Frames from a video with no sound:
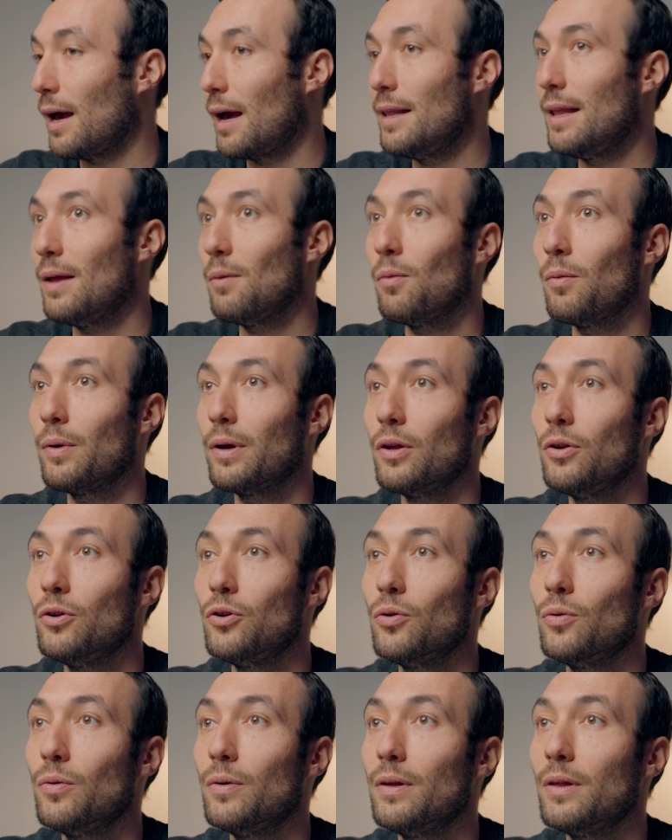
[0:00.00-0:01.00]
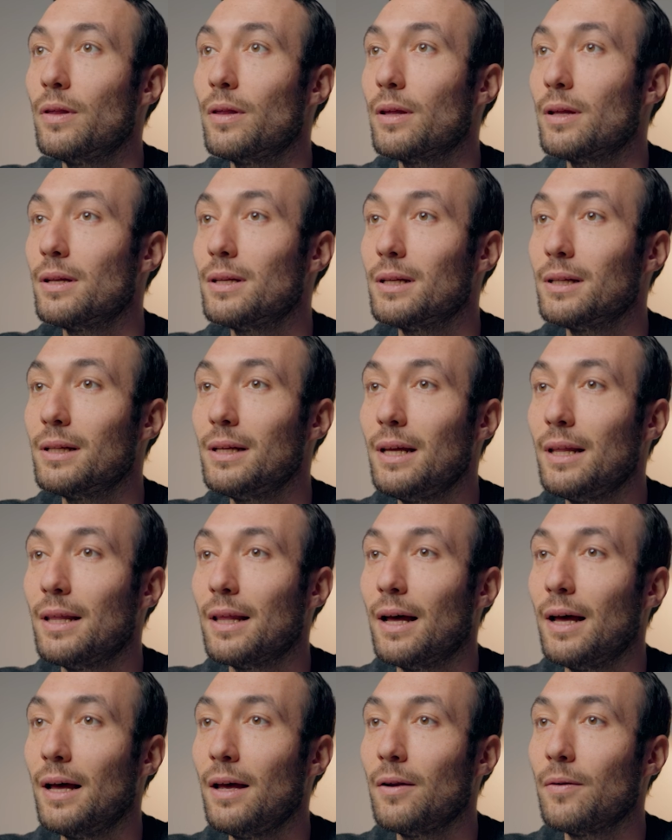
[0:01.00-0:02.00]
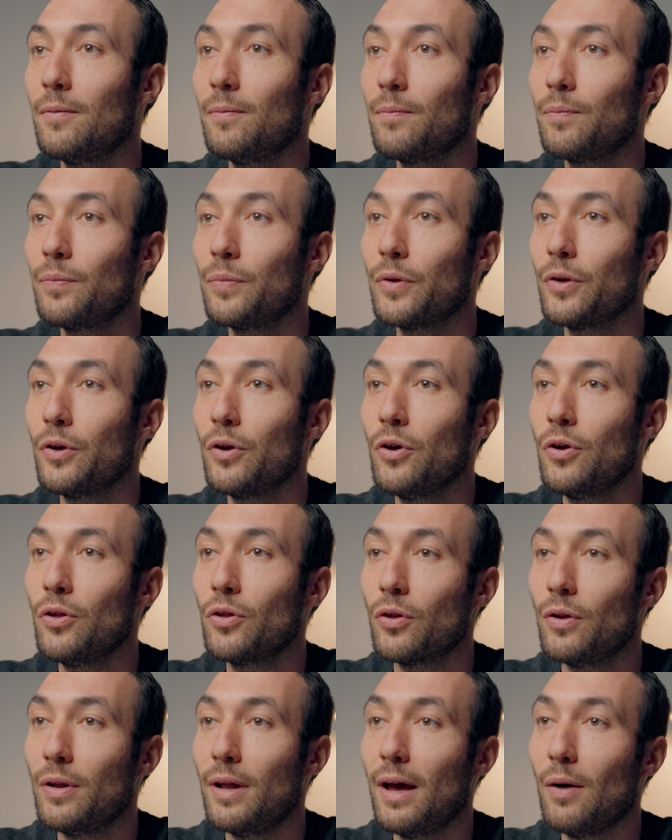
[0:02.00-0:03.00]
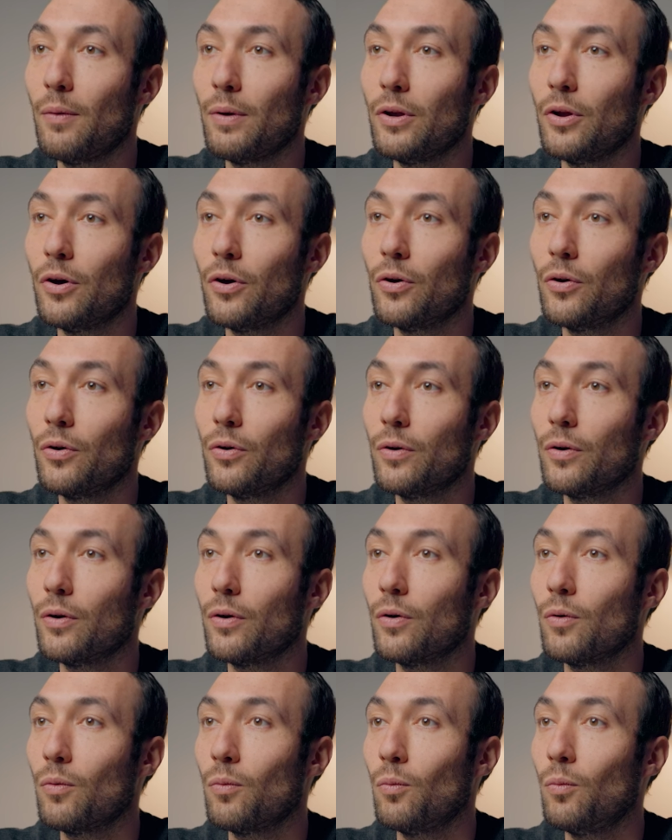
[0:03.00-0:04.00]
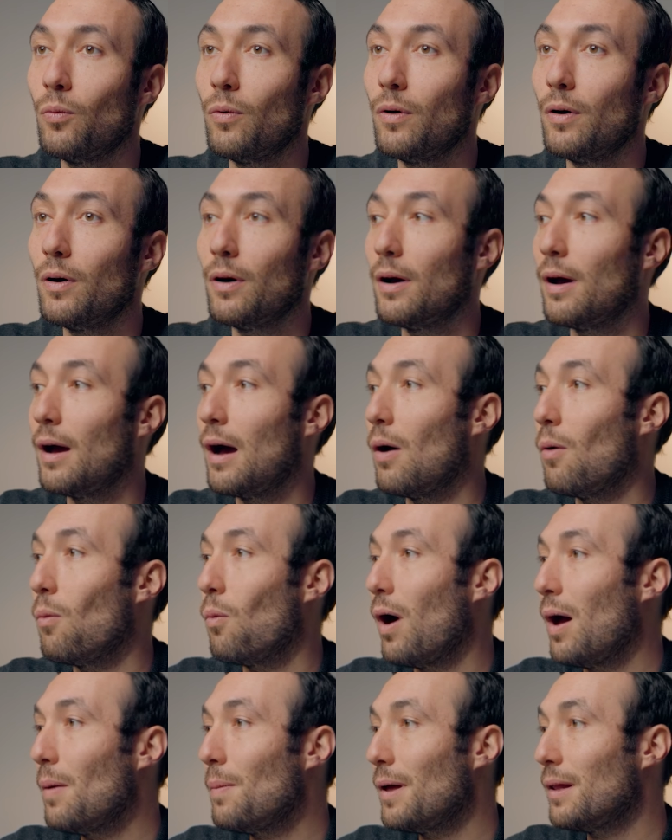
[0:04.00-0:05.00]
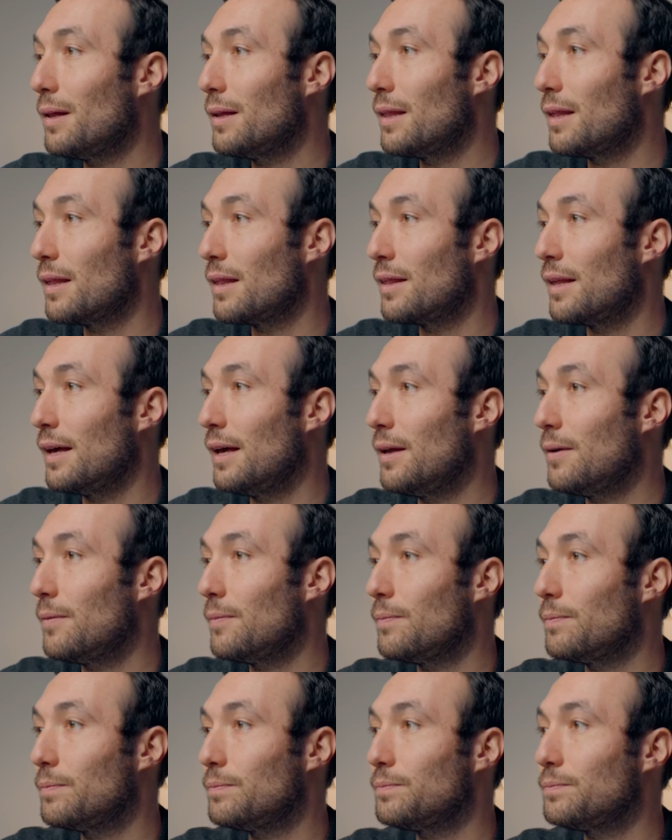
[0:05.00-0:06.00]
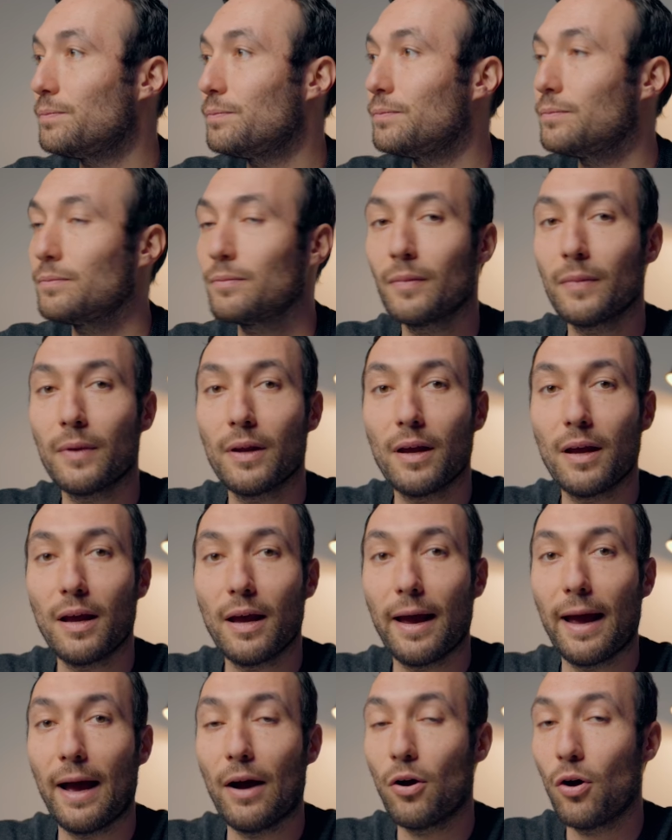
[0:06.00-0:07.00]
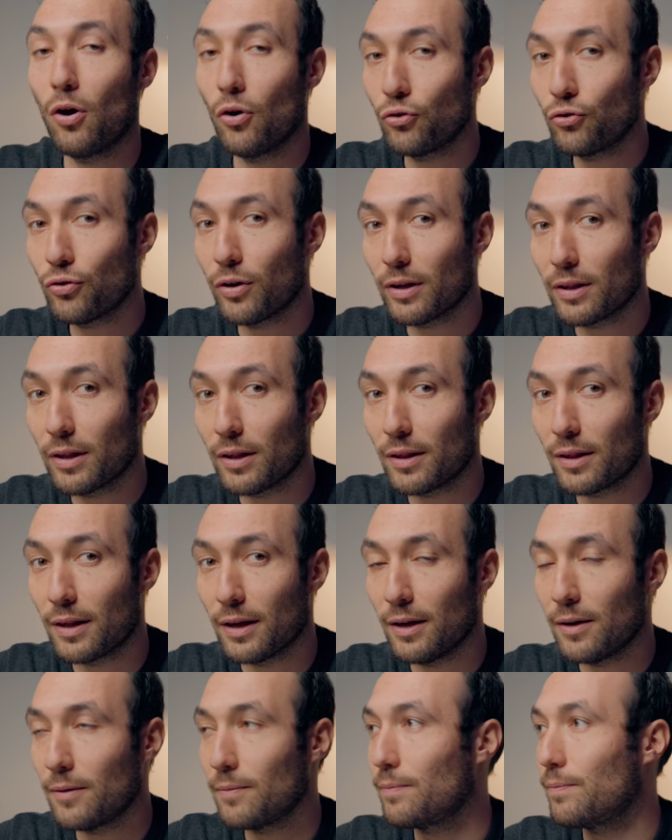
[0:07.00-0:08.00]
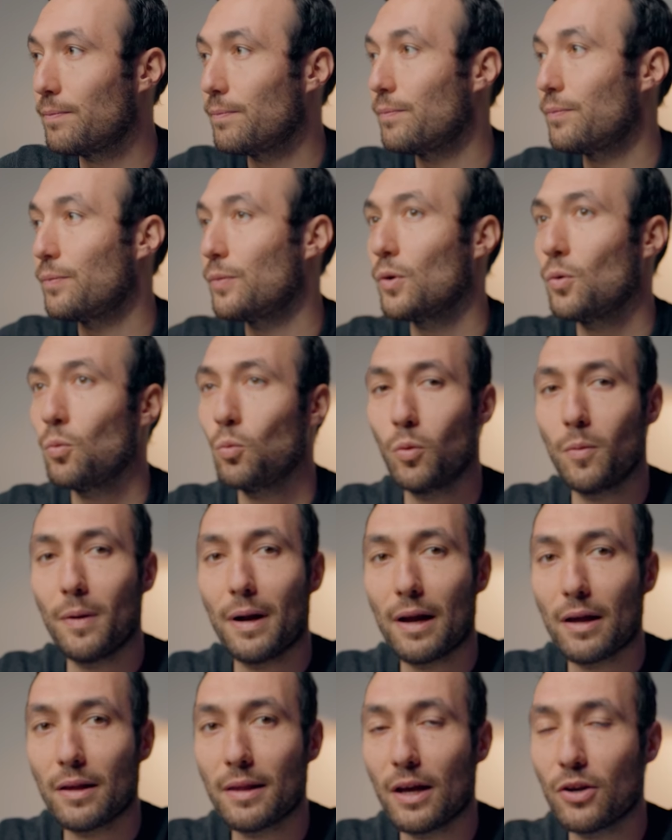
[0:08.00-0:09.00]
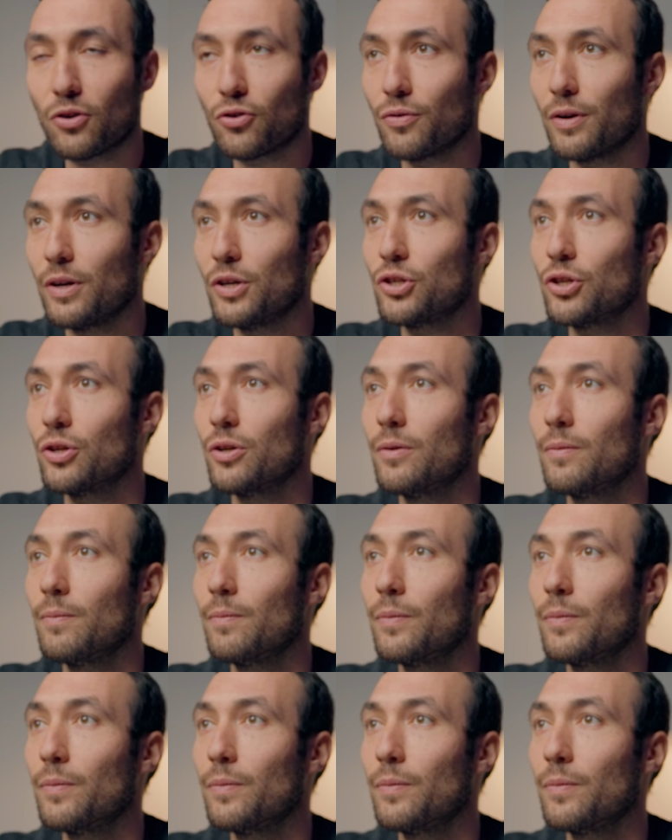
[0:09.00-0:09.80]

And then what we can do is delete that. So now we know our white balance is set, our contrast is set. What about our saturation?